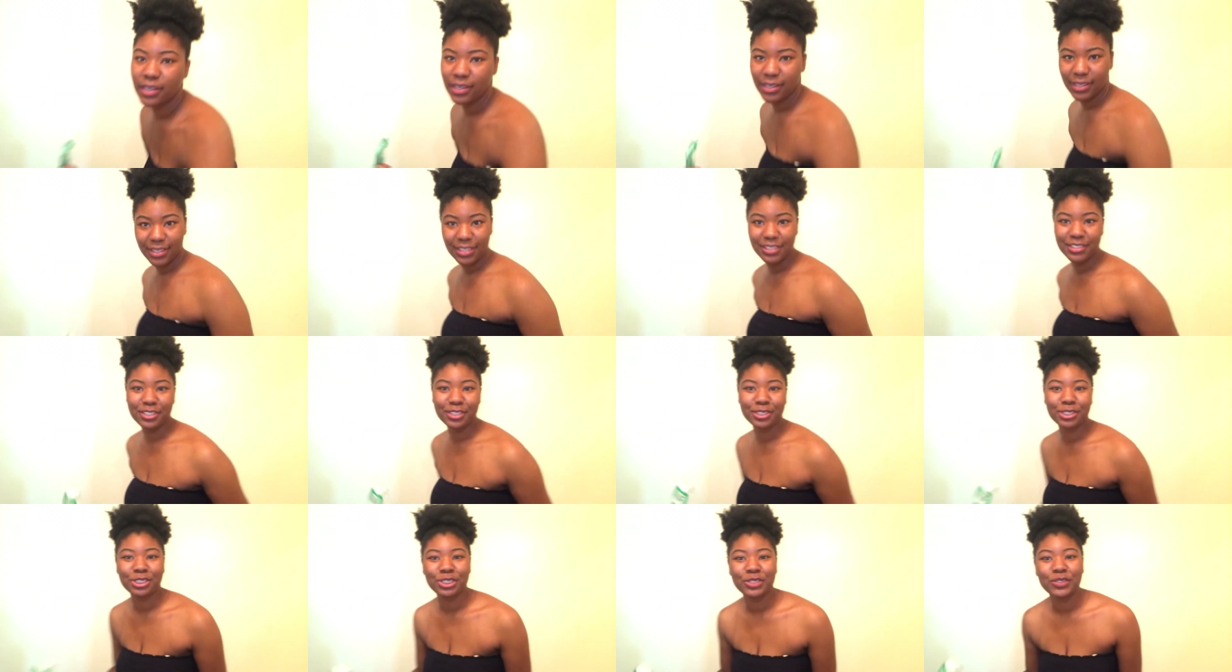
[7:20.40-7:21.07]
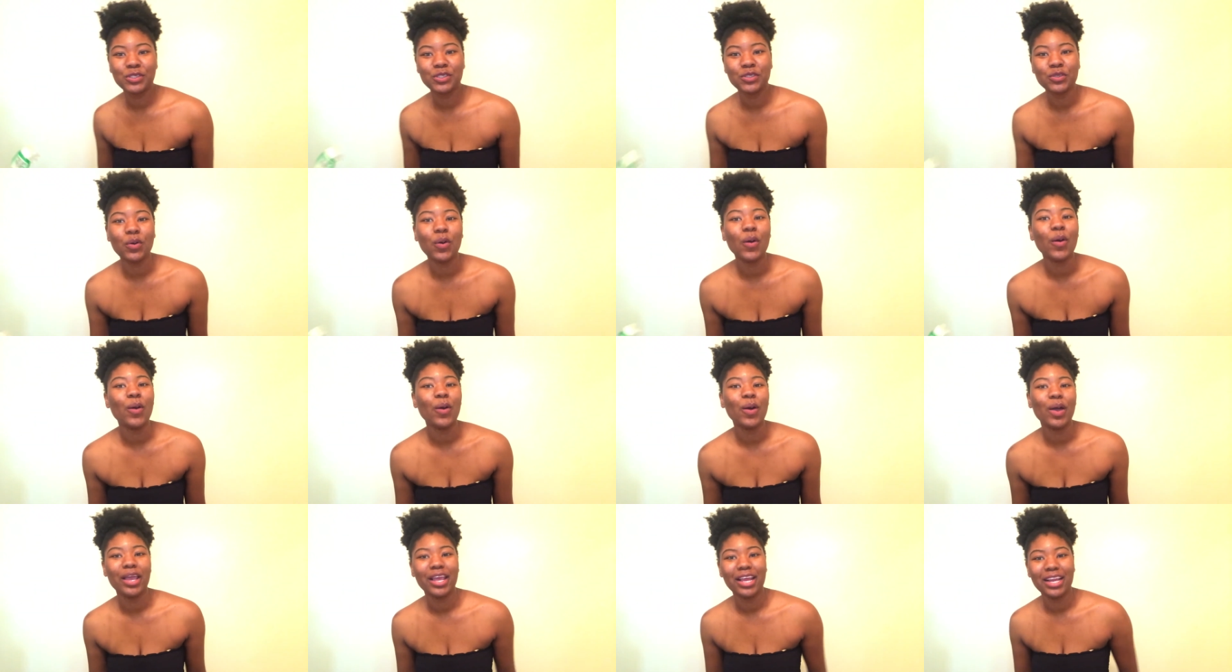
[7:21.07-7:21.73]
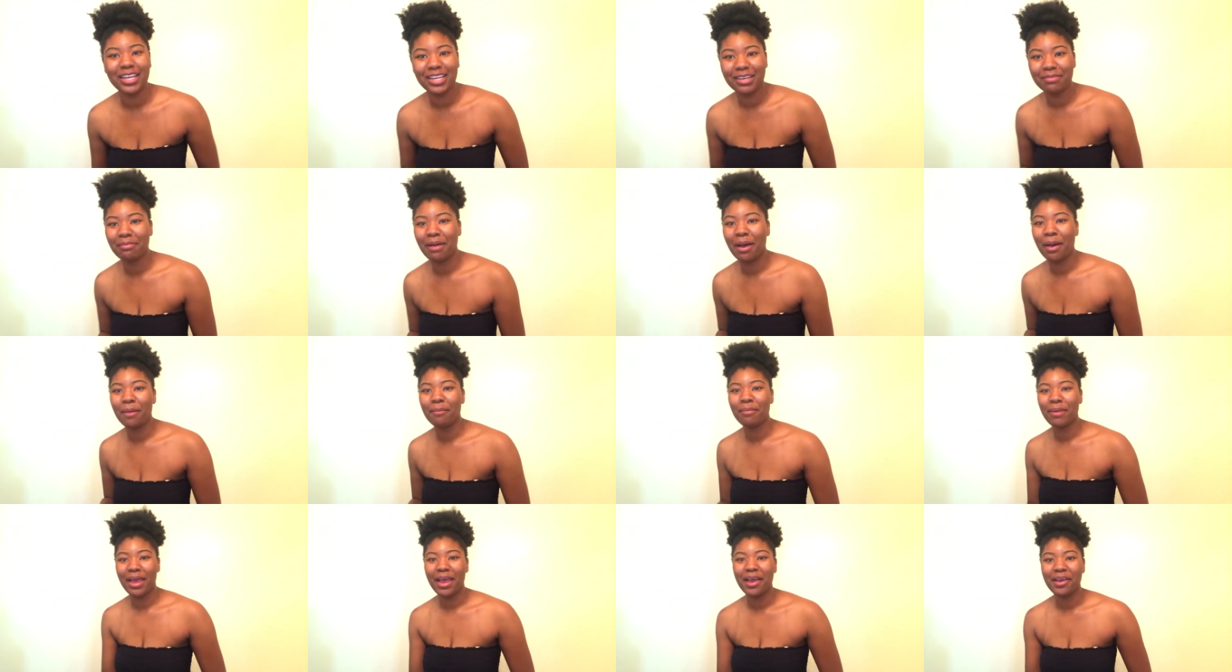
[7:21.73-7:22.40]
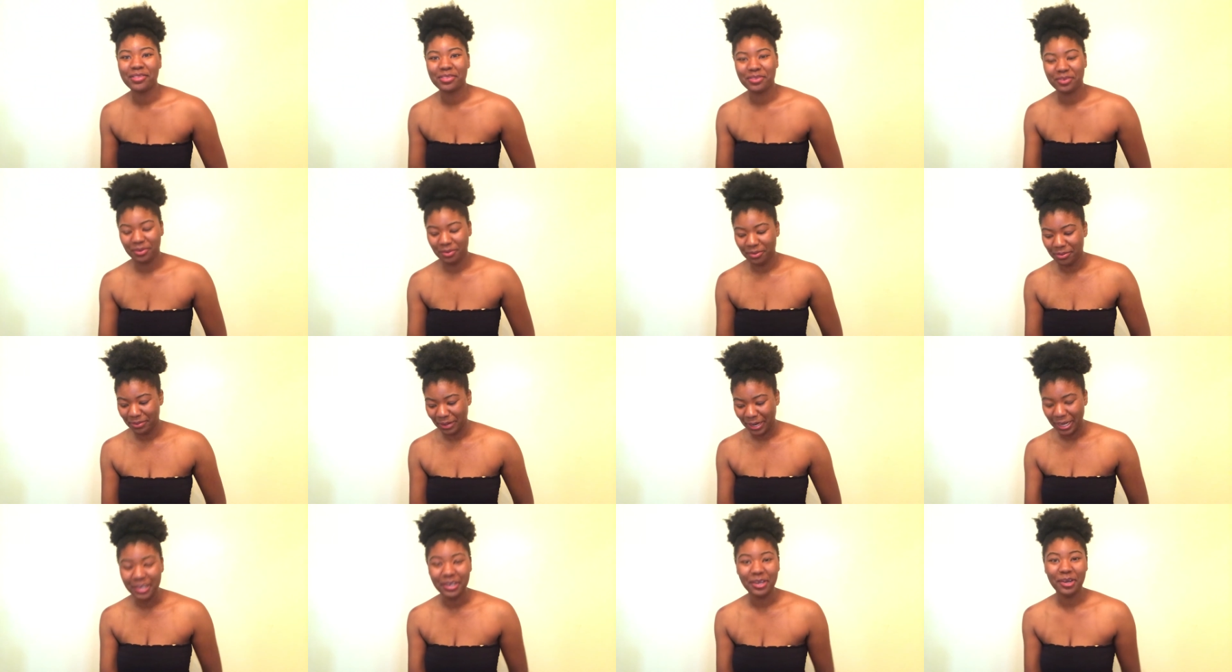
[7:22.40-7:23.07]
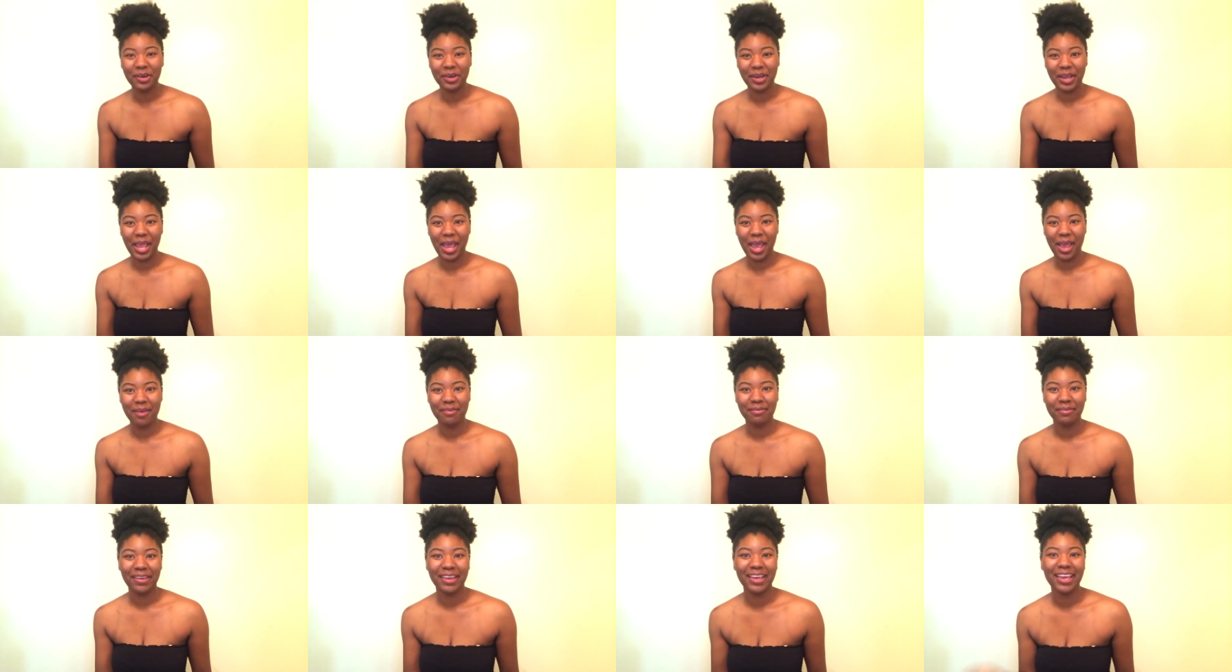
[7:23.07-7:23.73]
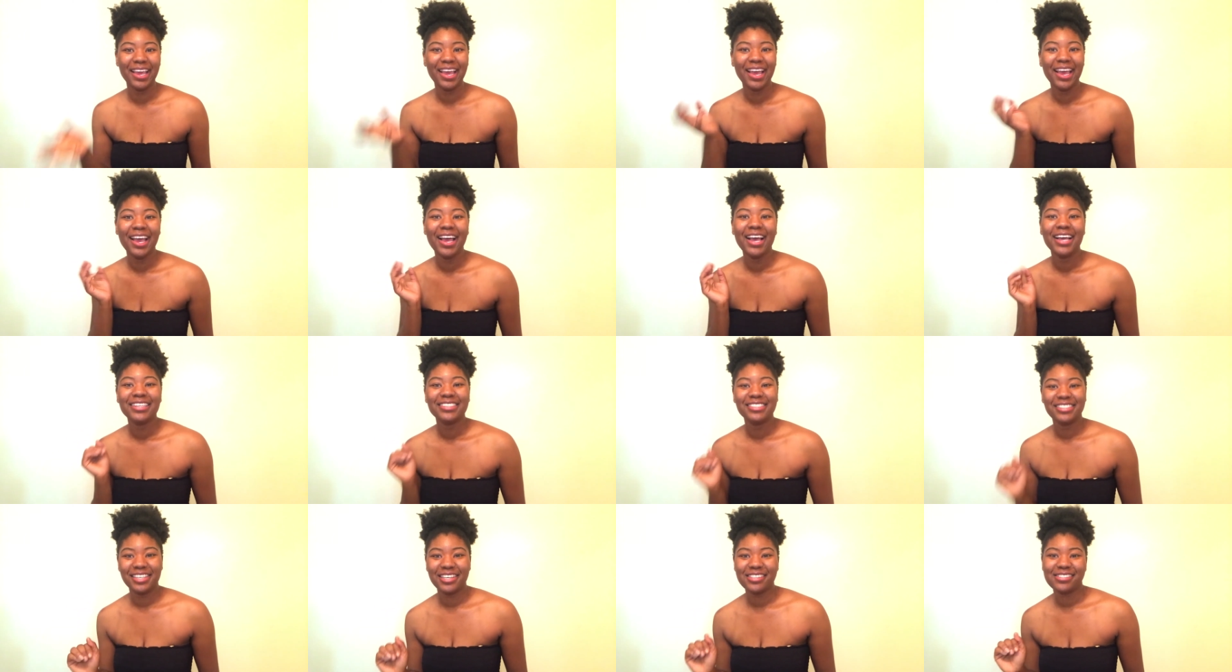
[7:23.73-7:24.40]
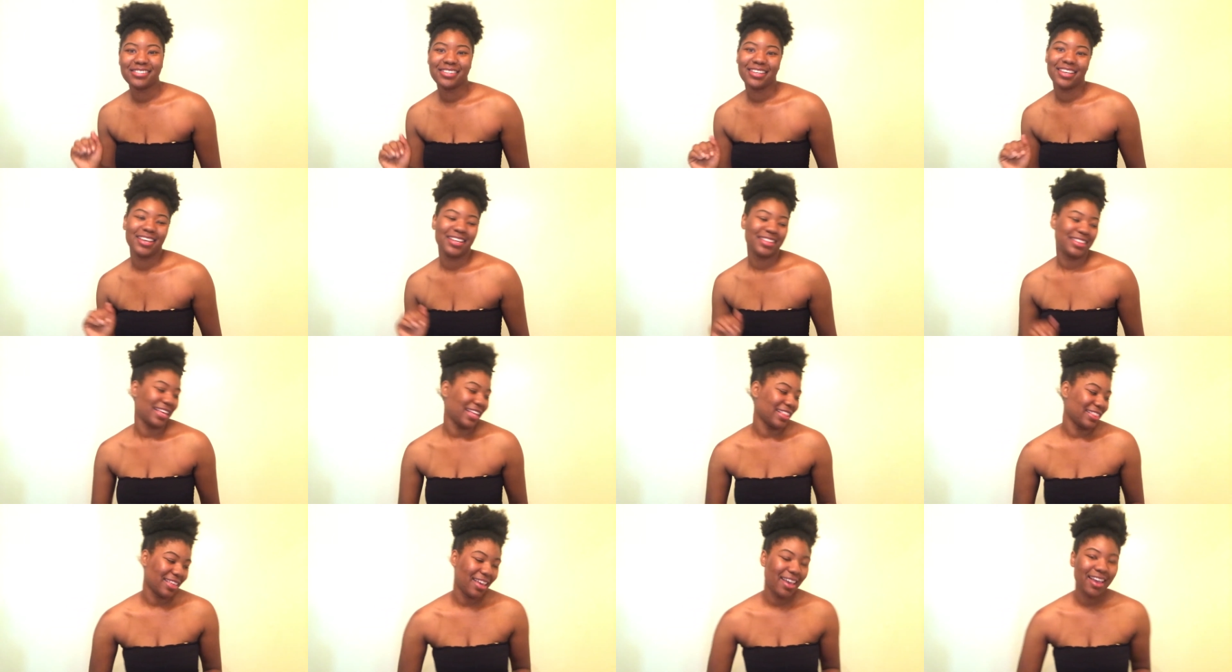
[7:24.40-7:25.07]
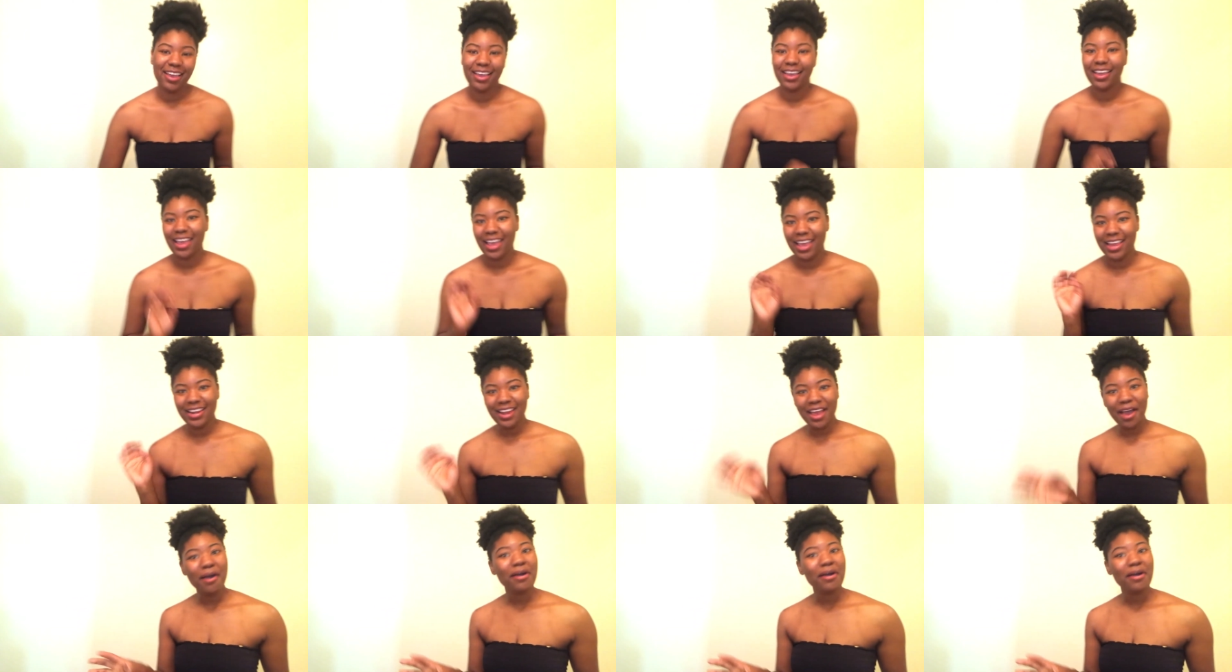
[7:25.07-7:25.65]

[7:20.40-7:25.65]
literally destroyed my bathroom under cabinet just to get that thing.